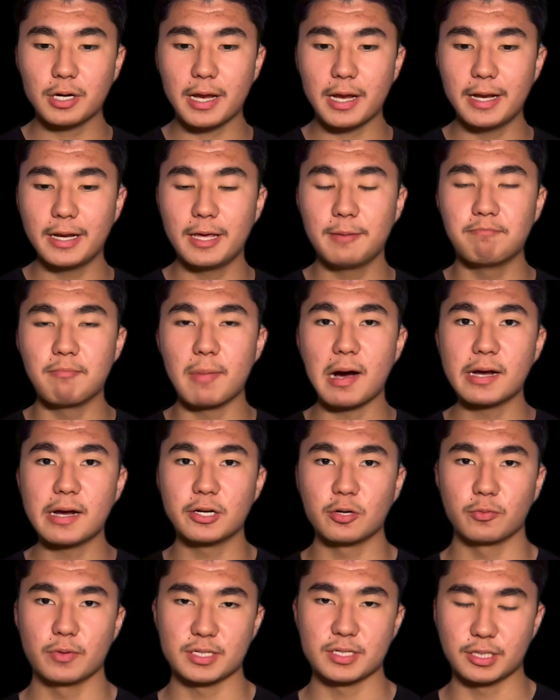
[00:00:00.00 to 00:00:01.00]
and a minor
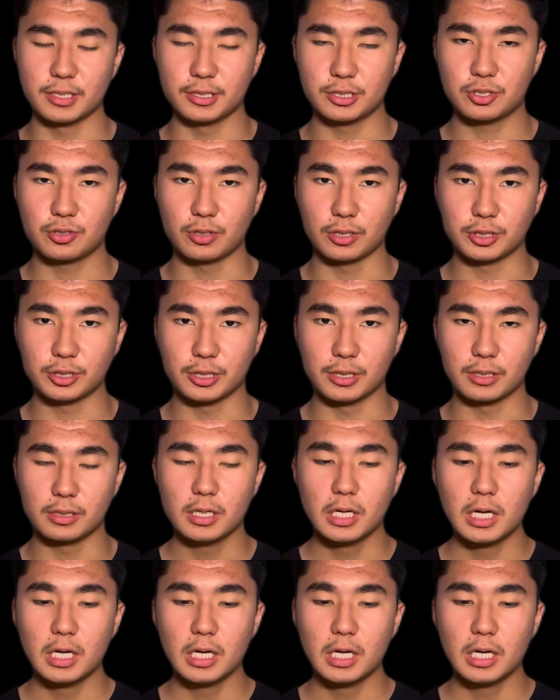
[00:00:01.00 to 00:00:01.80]
resonance structure.